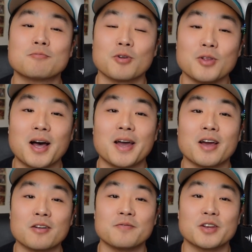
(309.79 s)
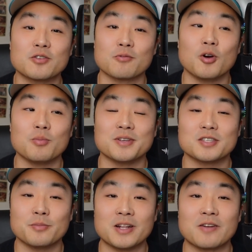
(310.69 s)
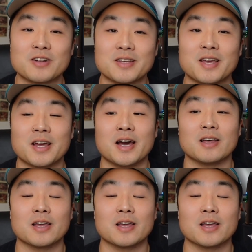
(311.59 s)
rely on Victor Robles to be an everyday guy.